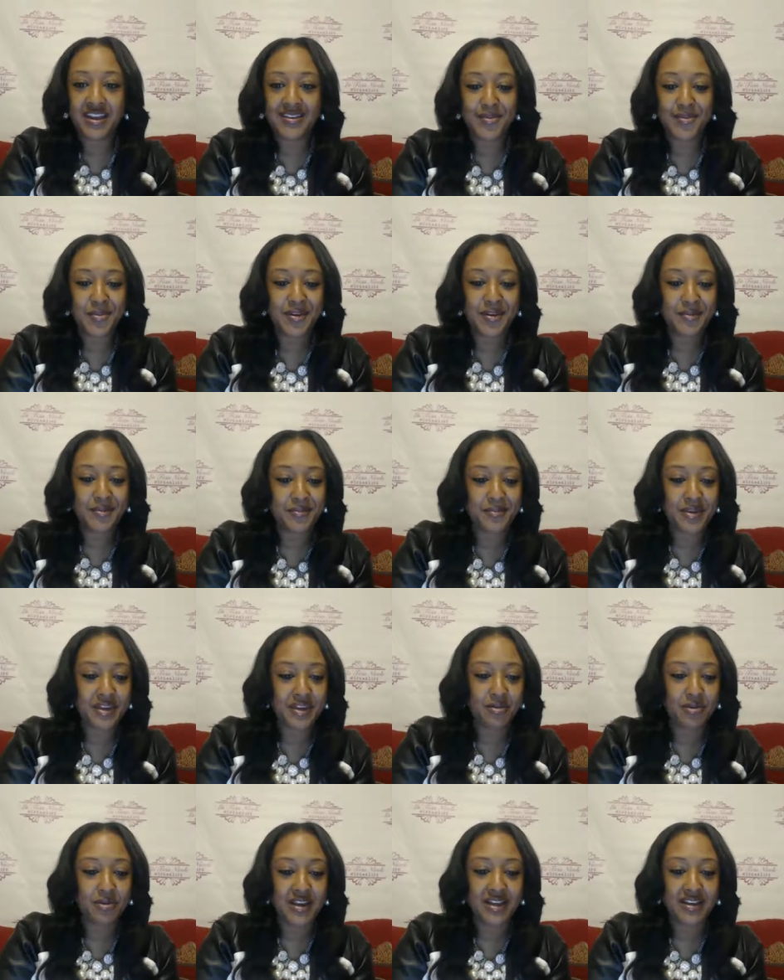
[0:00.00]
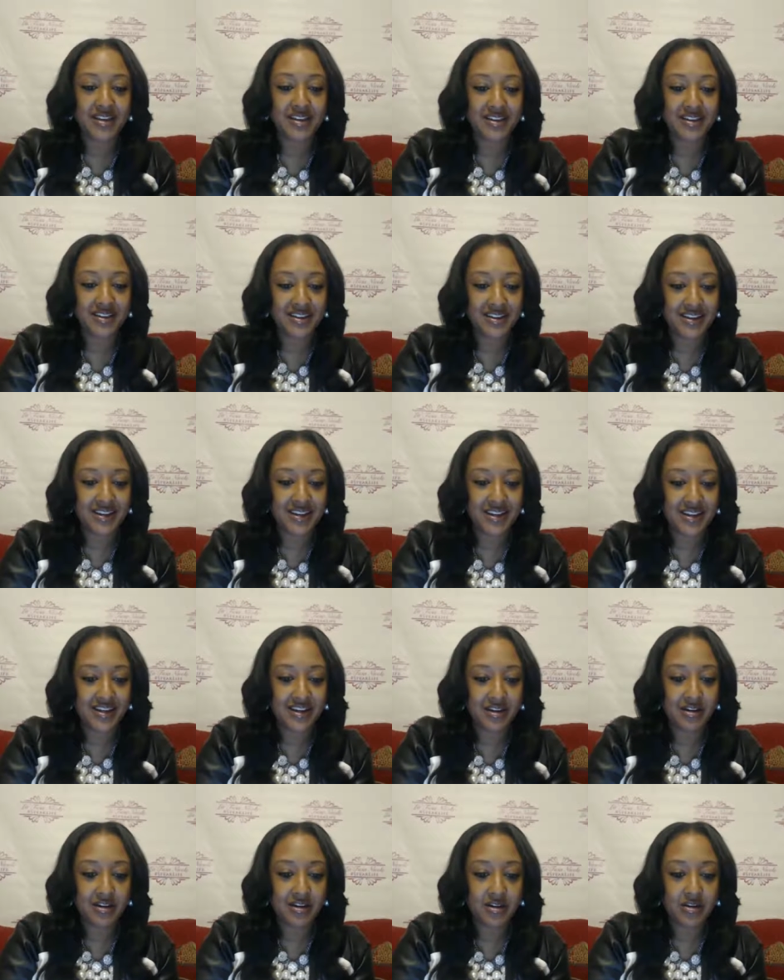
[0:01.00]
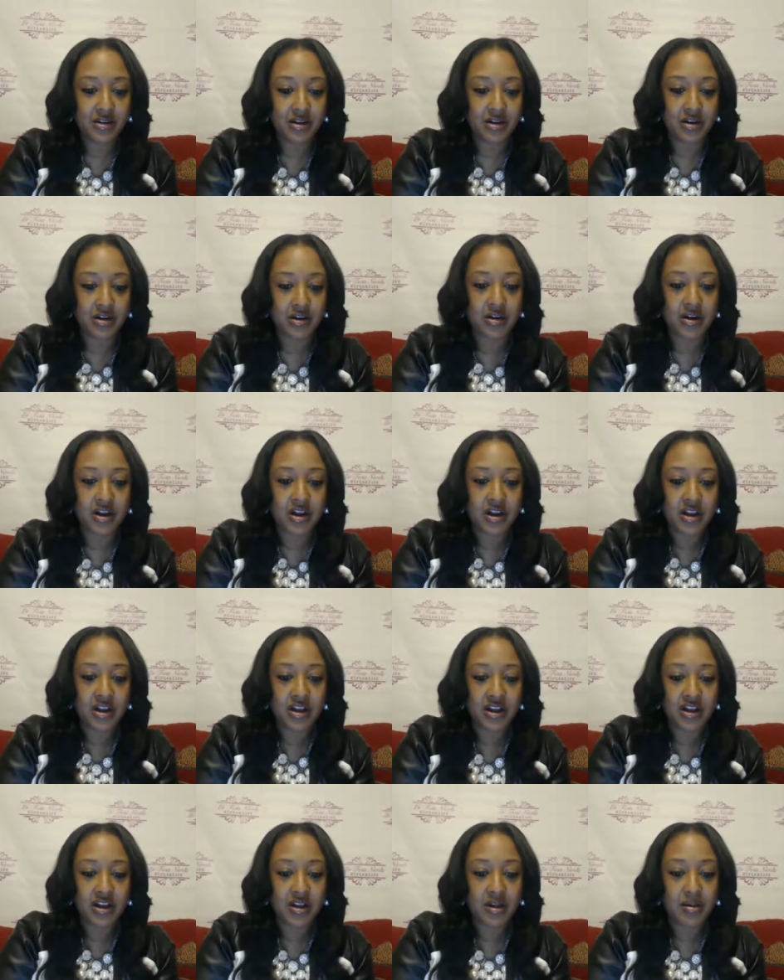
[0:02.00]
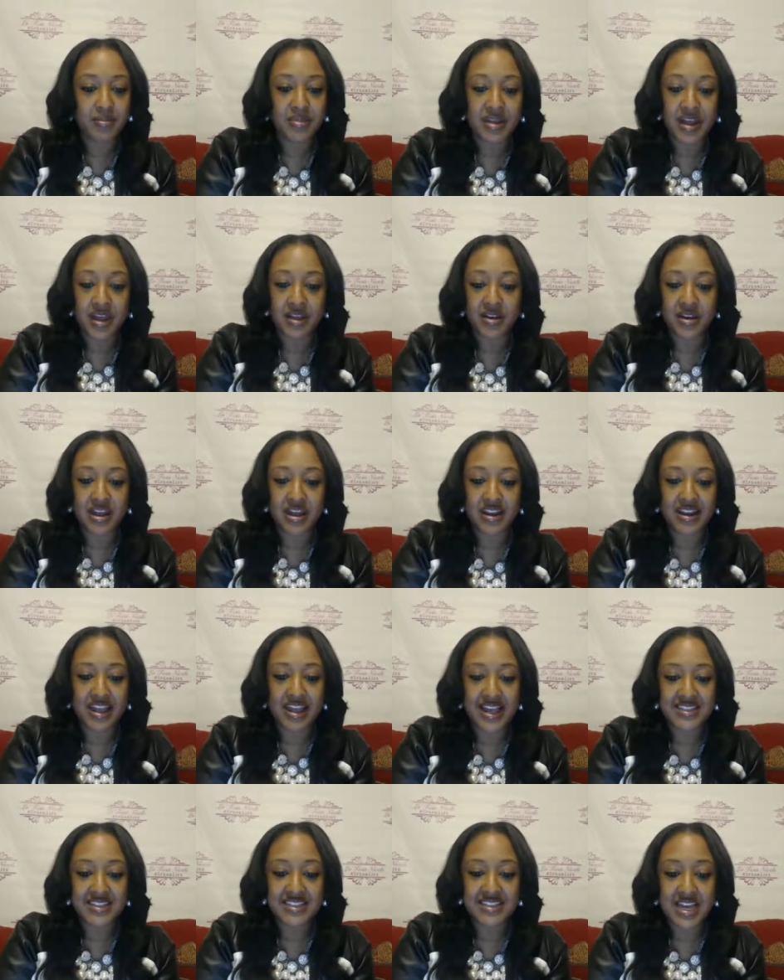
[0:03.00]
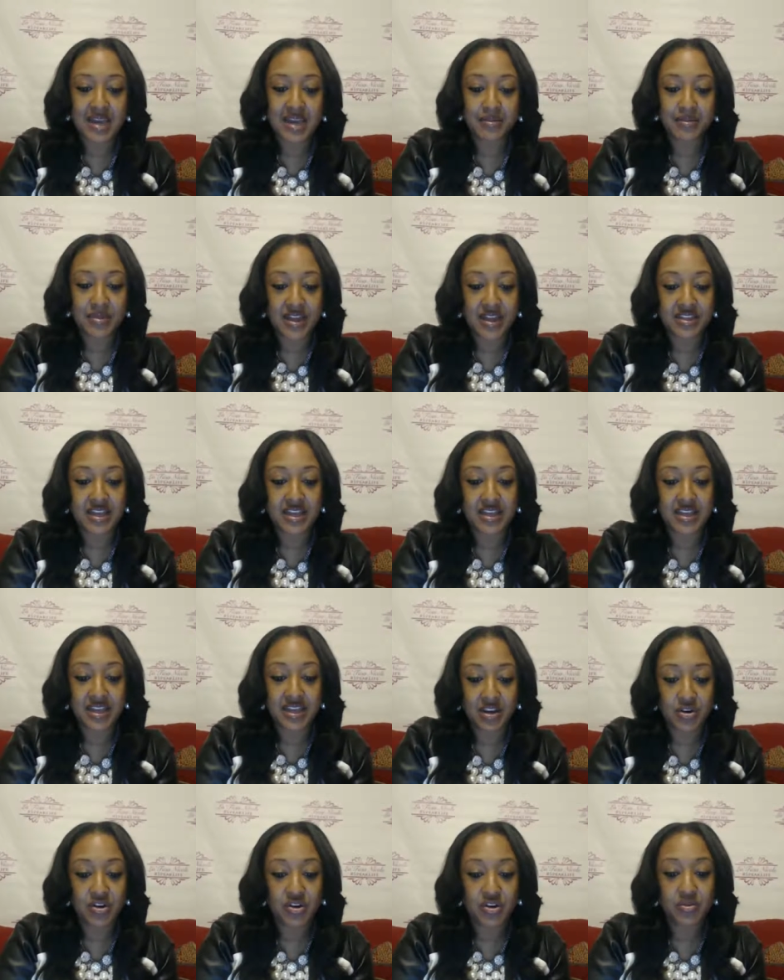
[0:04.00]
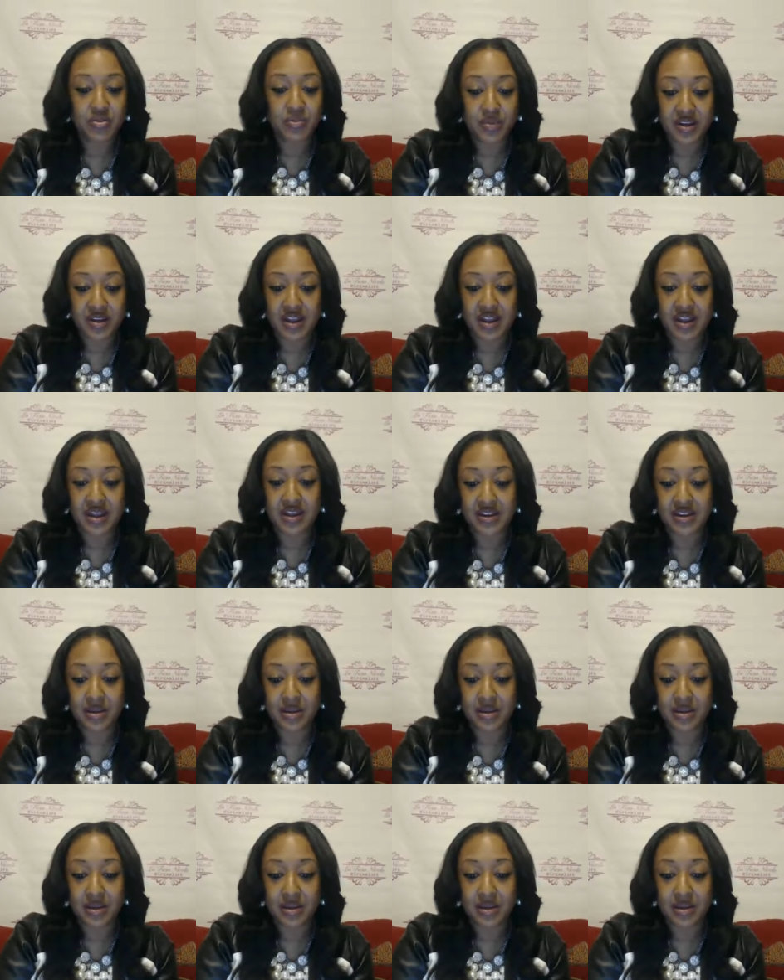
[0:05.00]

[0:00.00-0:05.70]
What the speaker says: with me when they couldn't hear, or that last time that they could hear you, they was